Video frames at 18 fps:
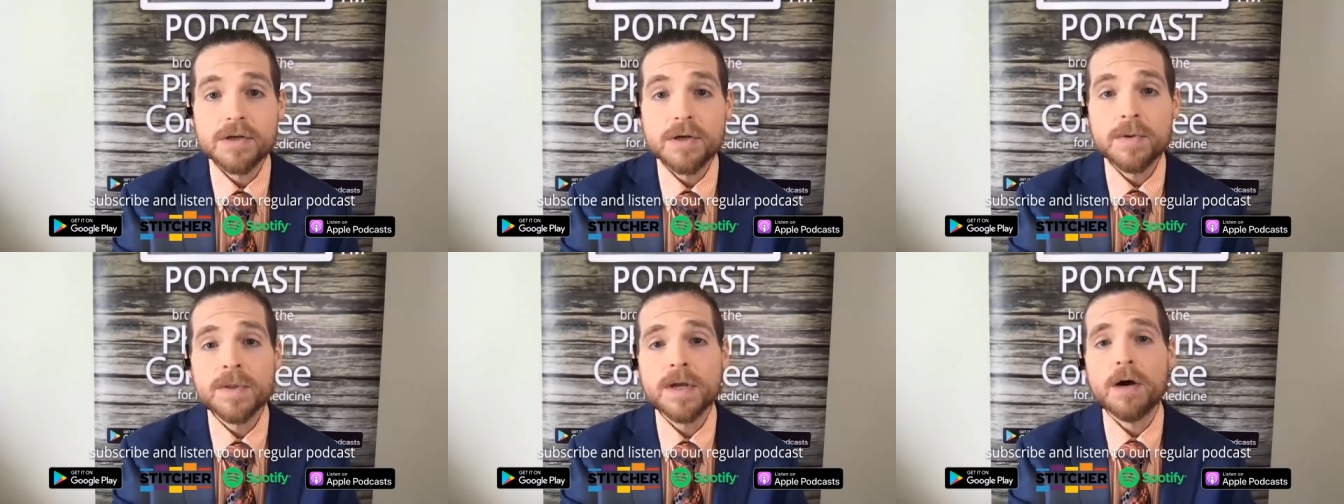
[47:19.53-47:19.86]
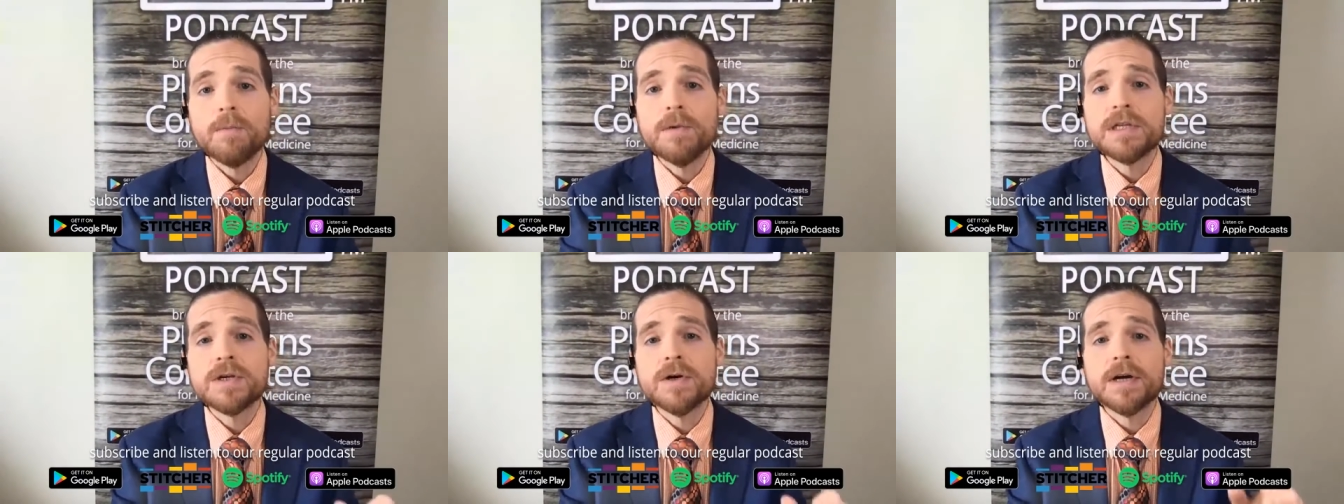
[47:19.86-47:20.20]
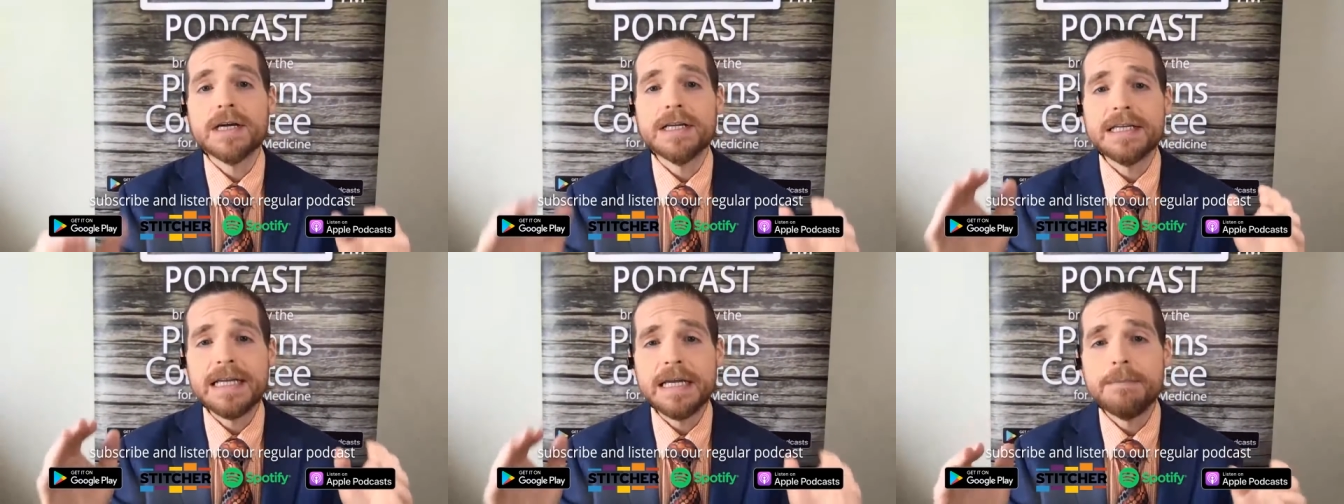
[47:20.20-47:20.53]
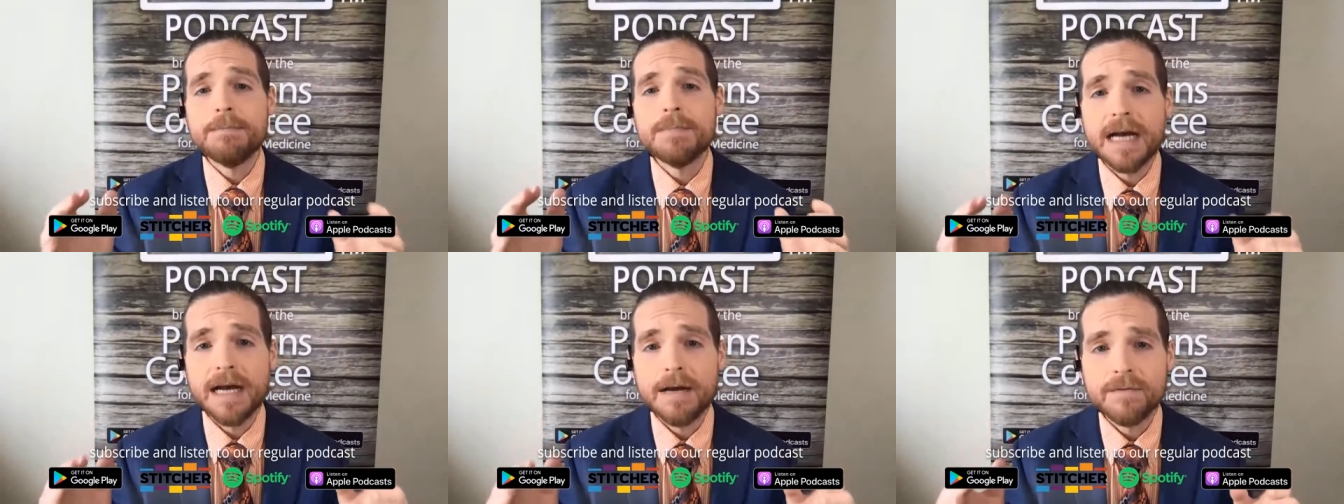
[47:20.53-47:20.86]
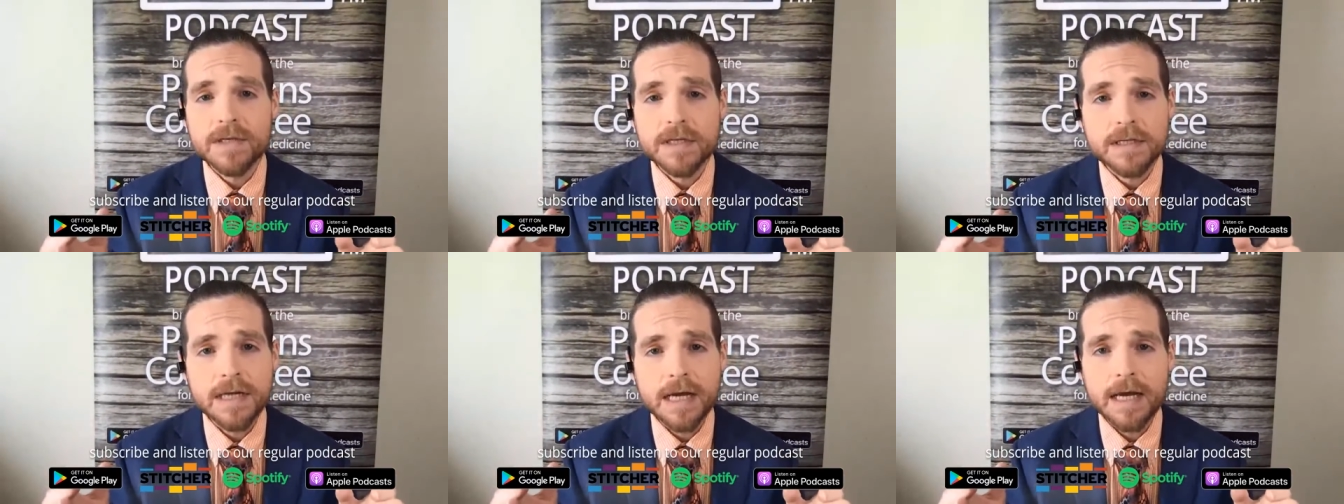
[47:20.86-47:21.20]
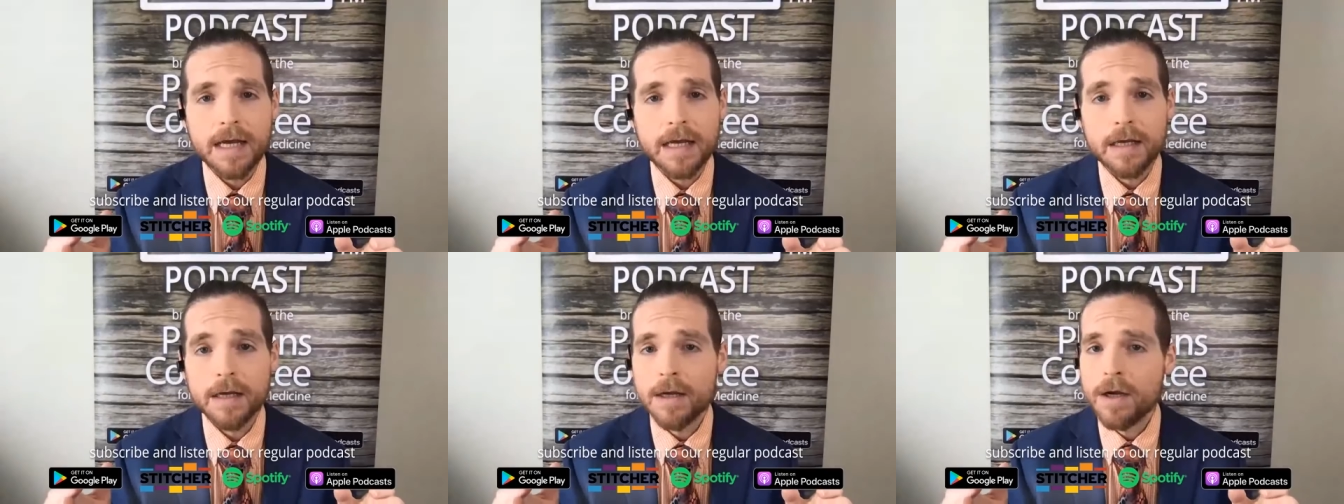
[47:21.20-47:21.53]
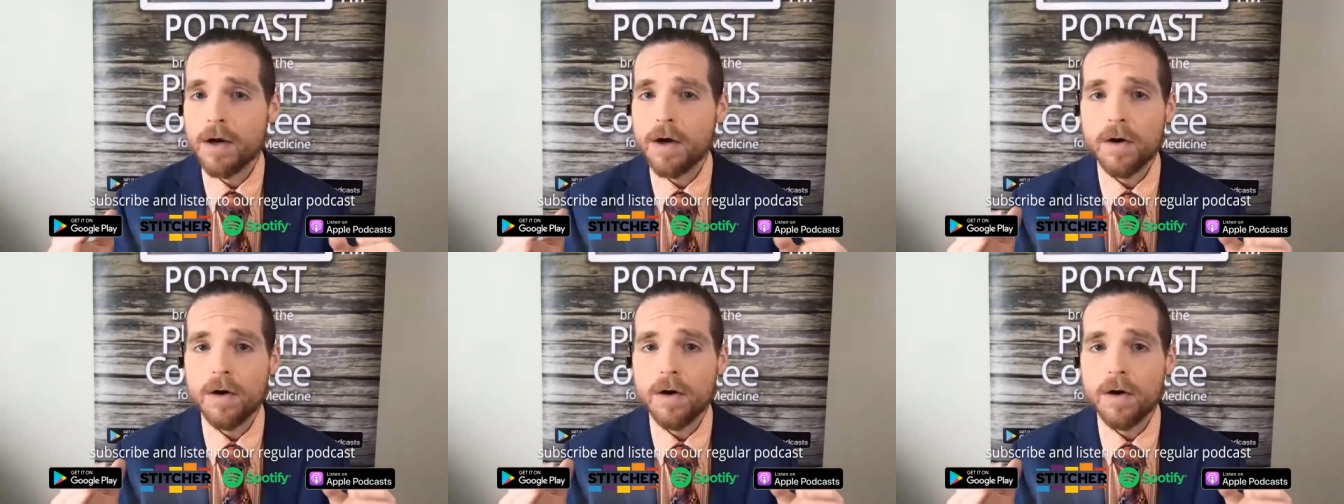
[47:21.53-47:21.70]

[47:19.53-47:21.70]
You thought we took a deep dive today.